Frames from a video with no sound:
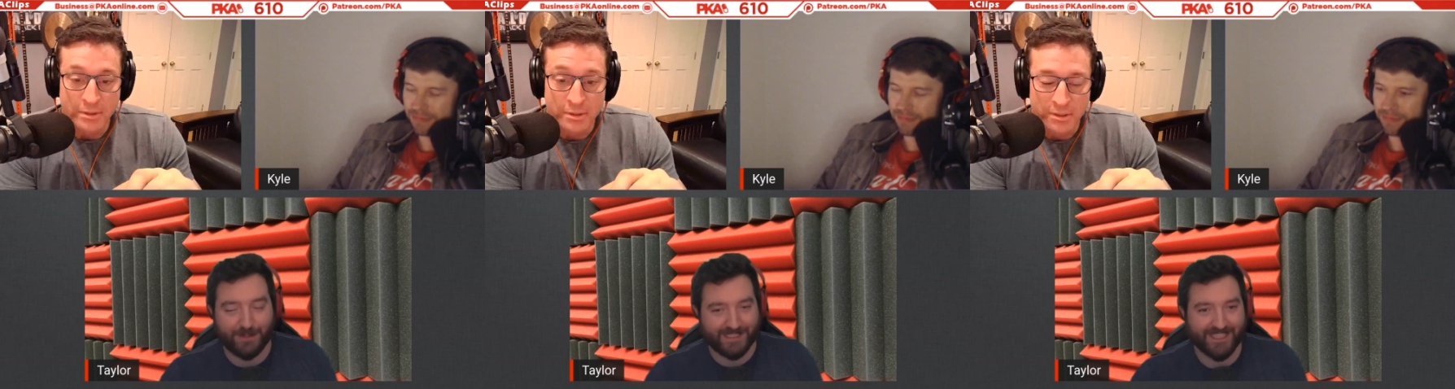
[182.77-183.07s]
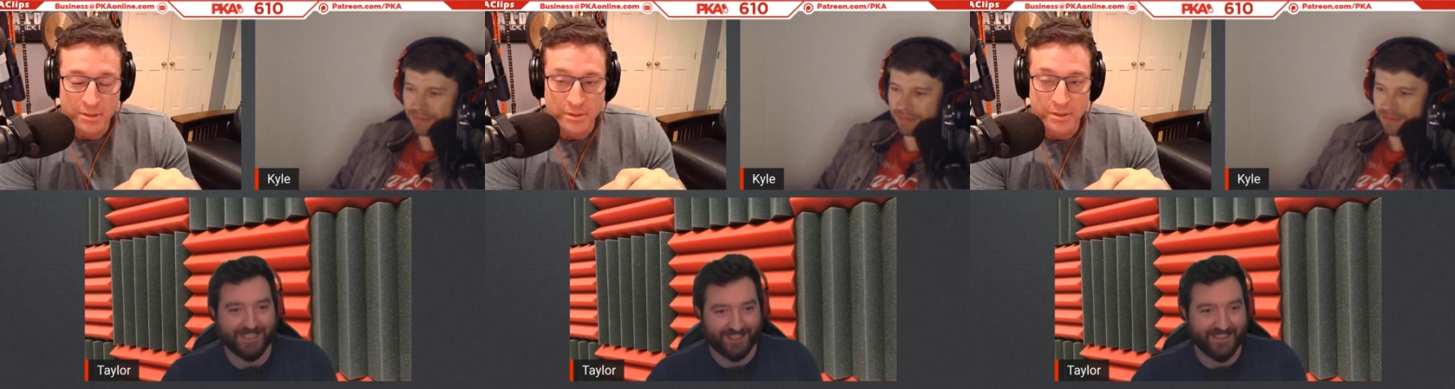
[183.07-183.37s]

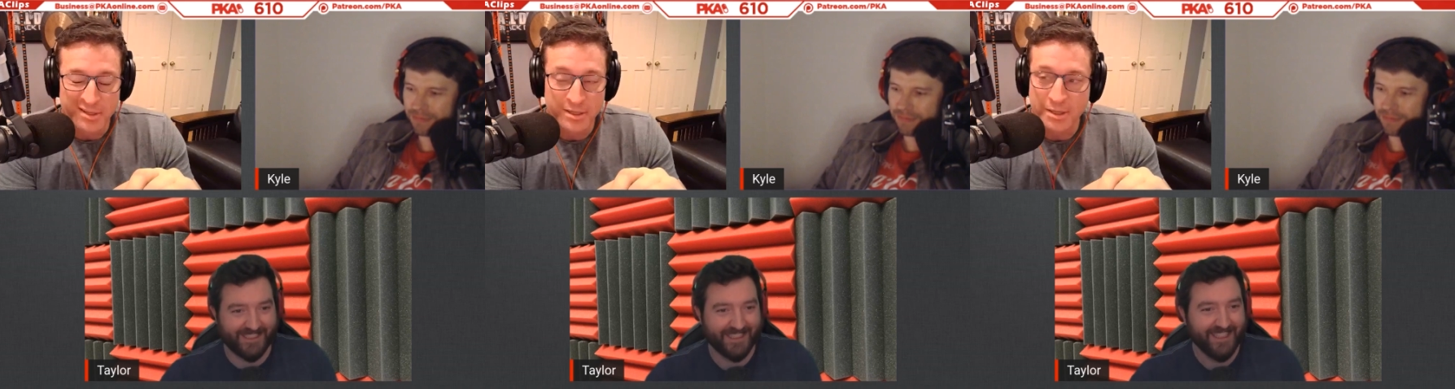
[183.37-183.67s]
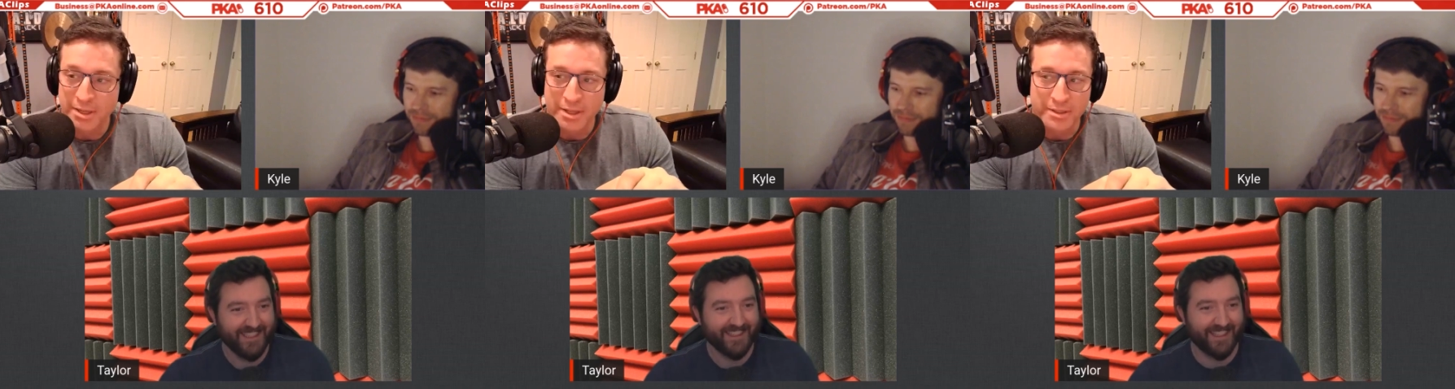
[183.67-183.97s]
Speaker 1: positions.
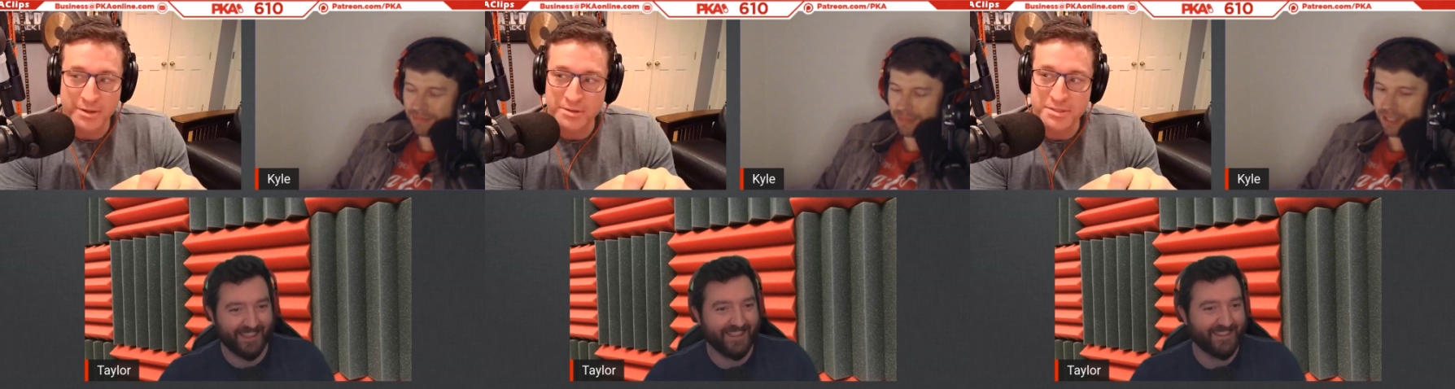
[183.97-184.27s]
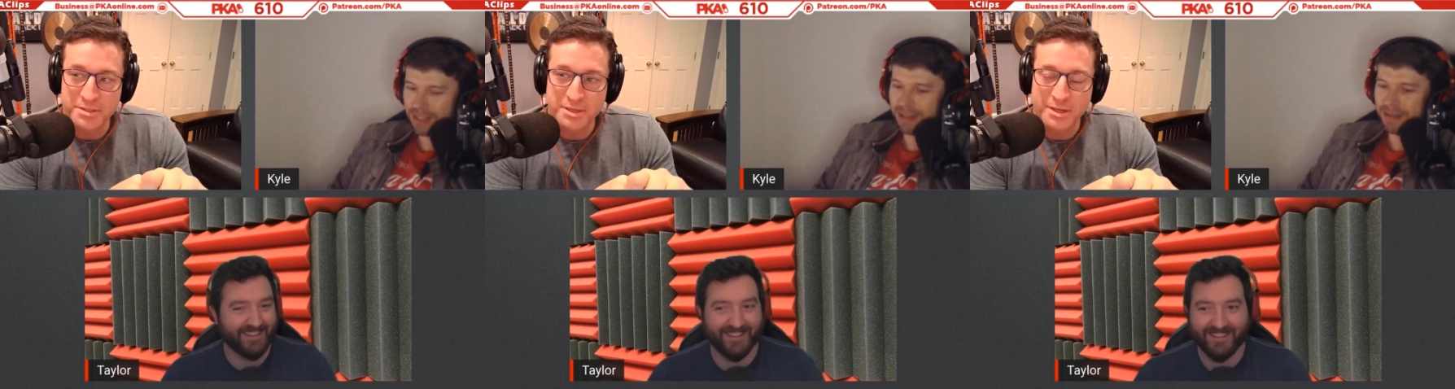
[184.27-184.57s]

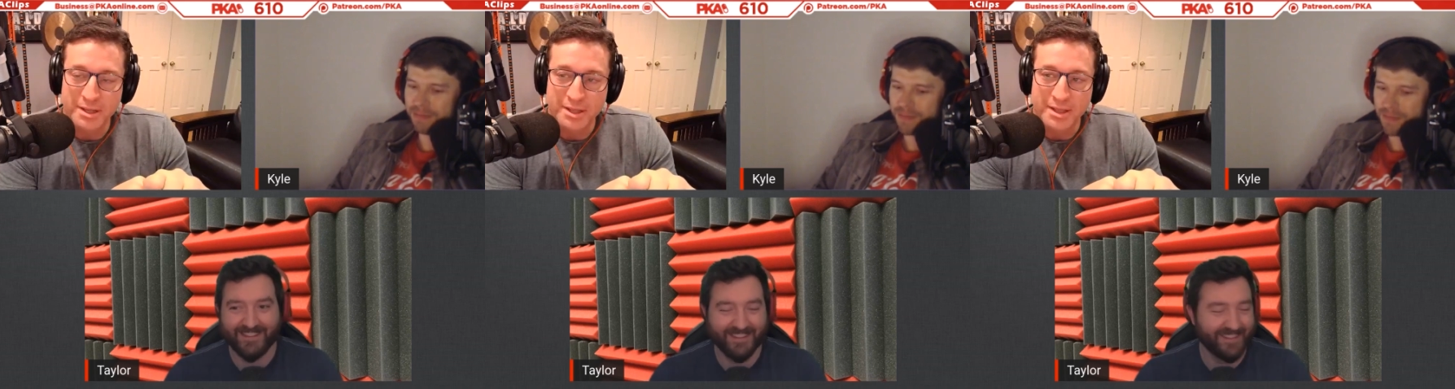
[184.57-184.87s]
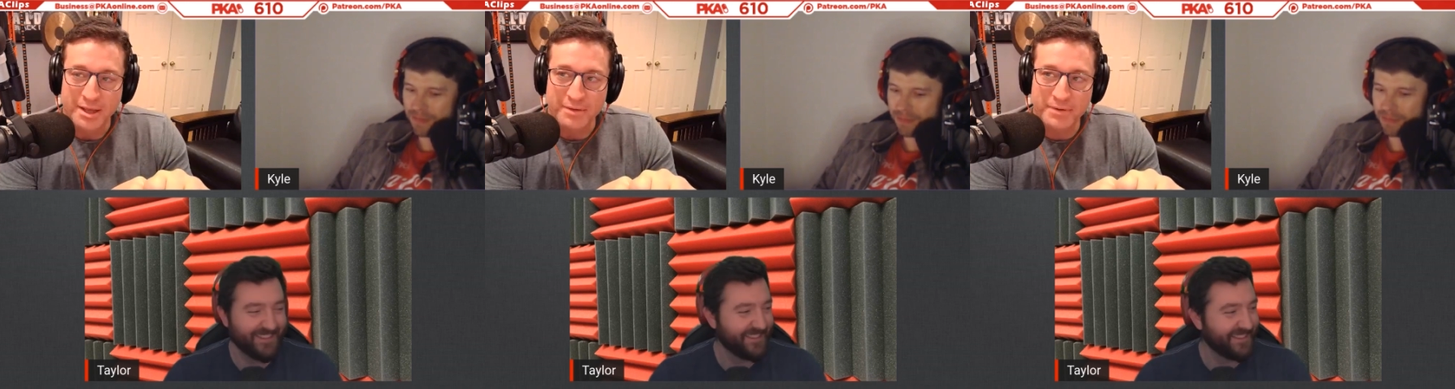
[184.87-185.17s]

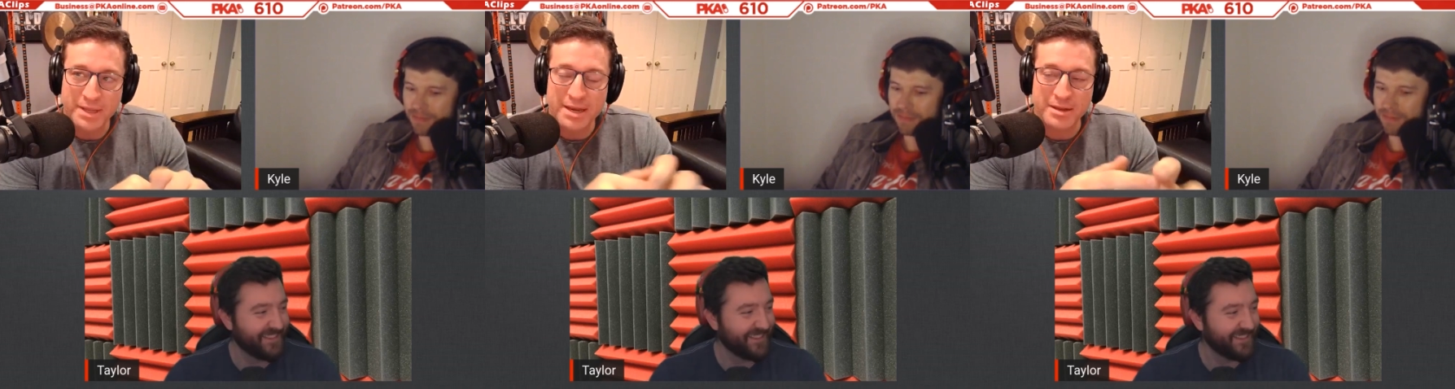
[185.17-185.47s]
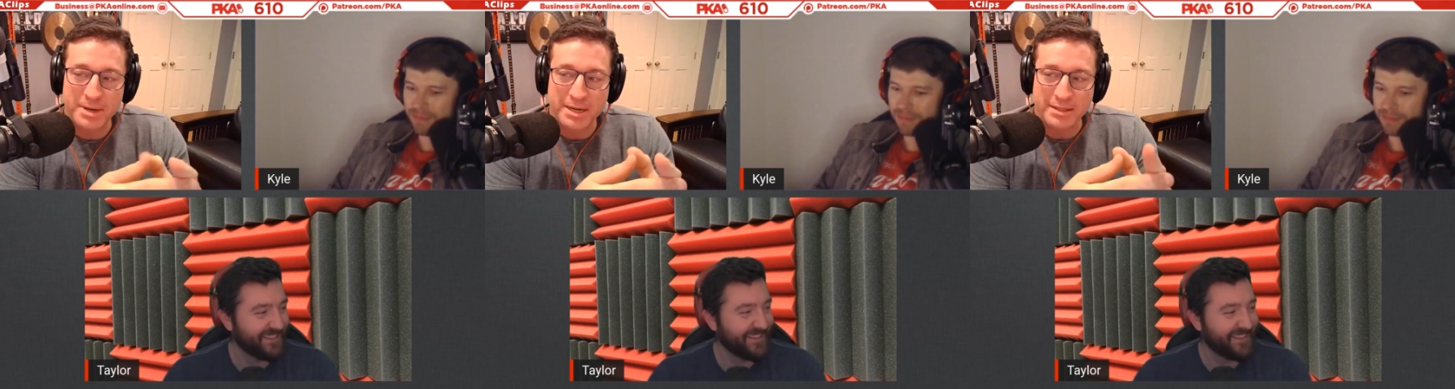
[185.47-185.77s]
Speaker 2: I forget
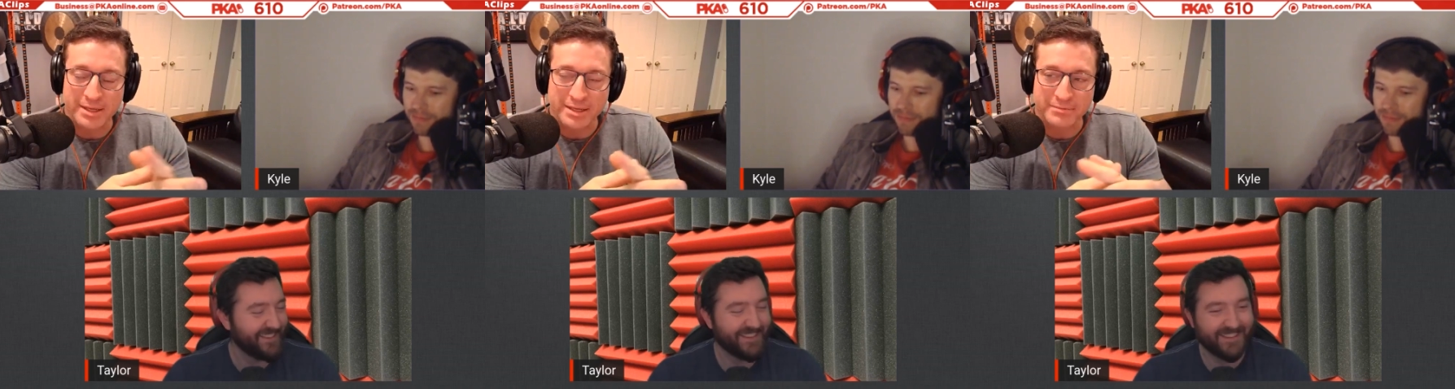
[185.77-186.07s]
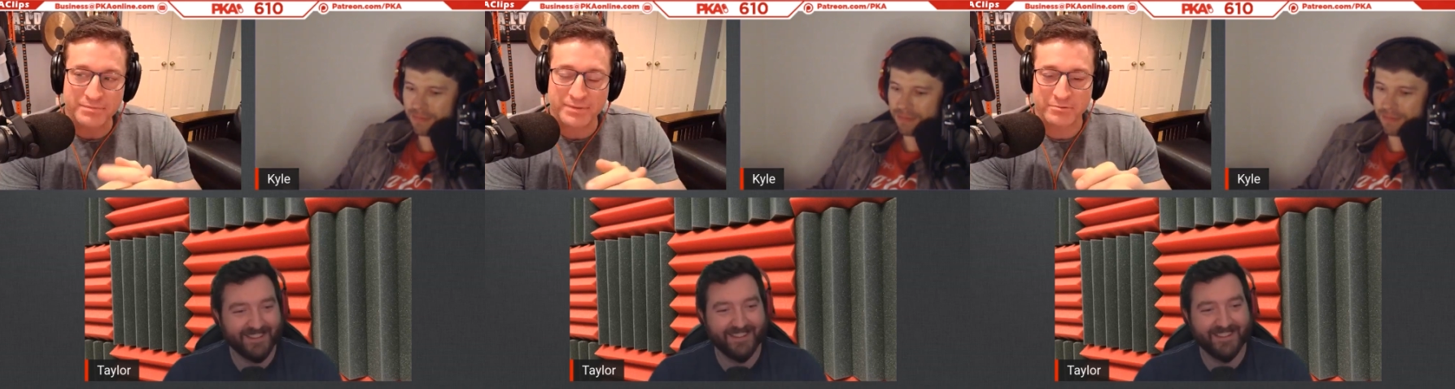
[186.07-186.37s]
how many
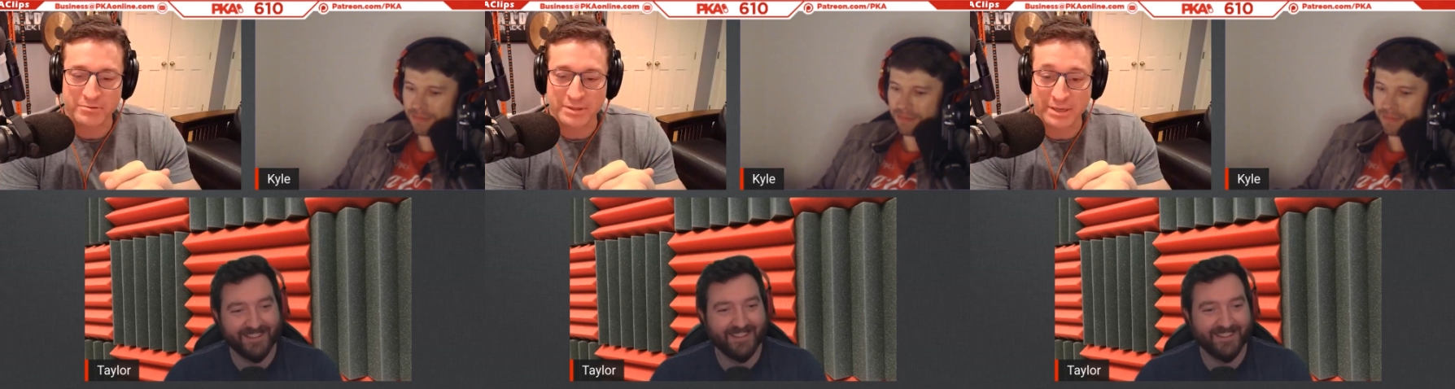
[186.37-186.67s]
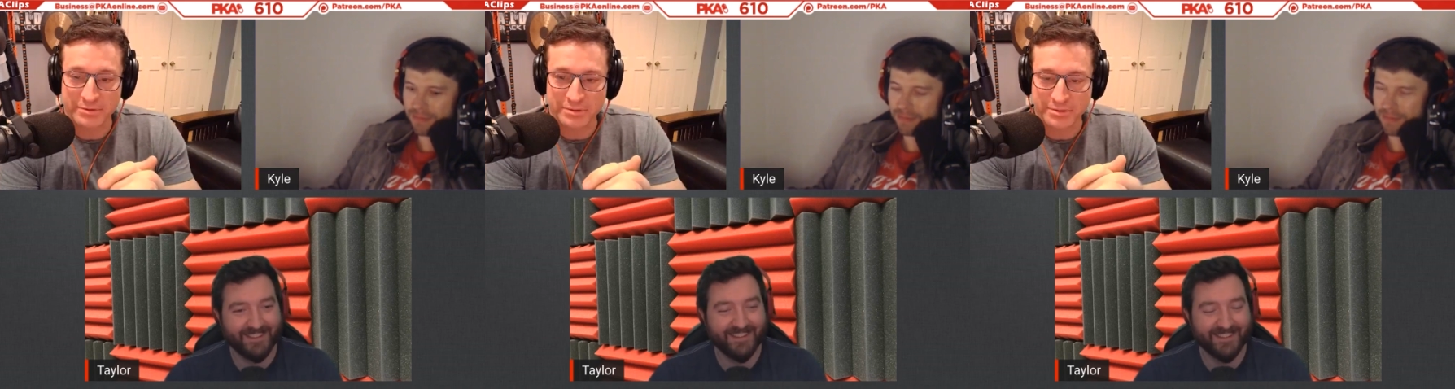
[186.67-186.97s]
like federal
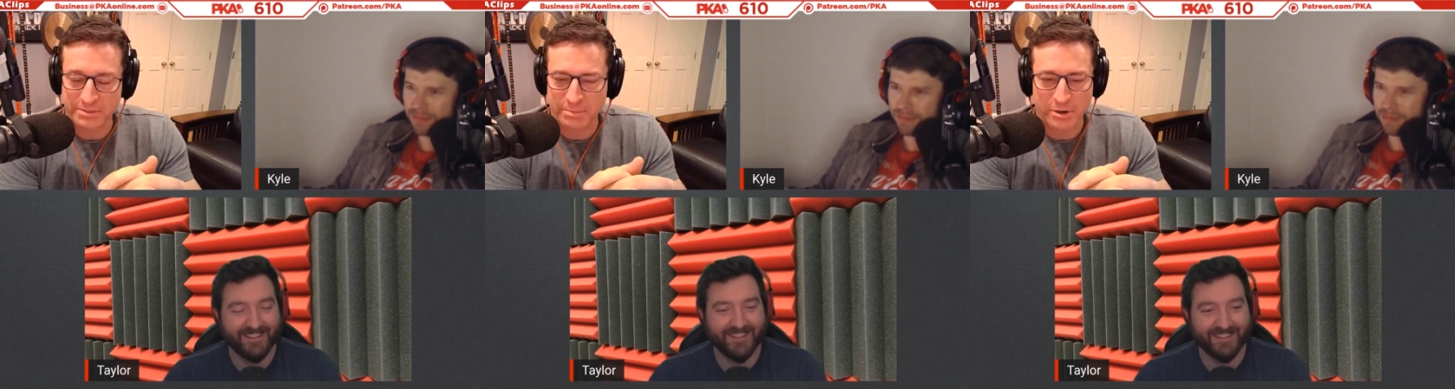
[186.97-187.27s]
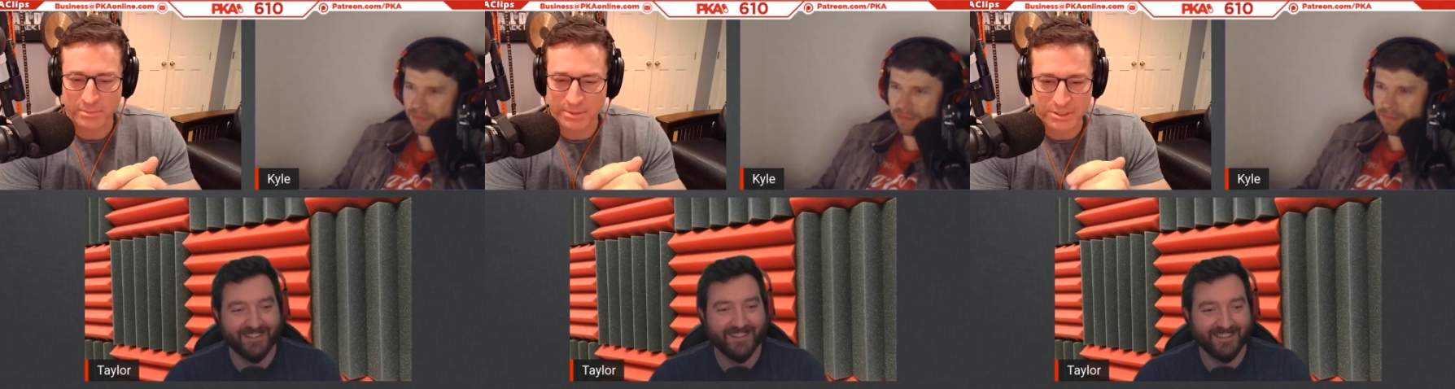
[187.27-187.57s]
level
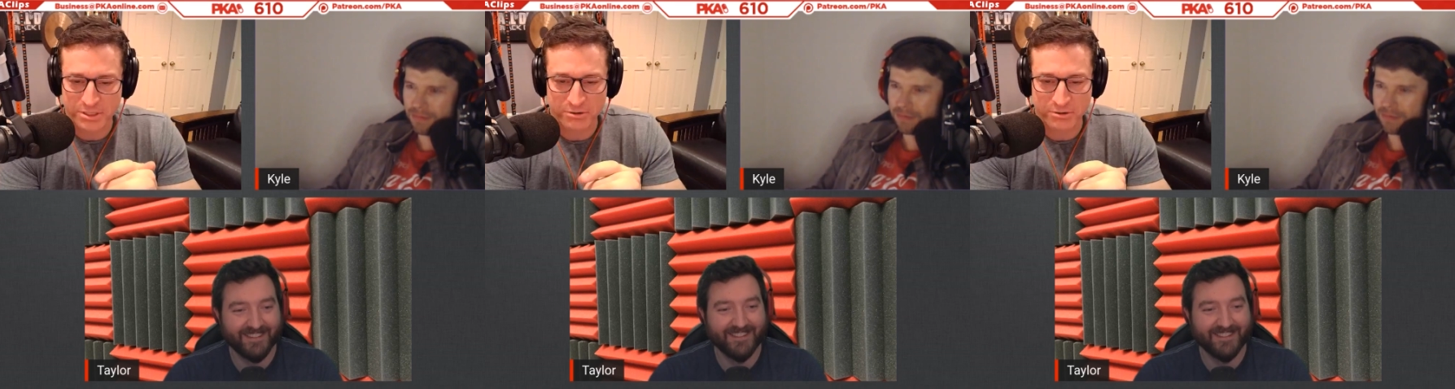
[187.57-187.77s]
departments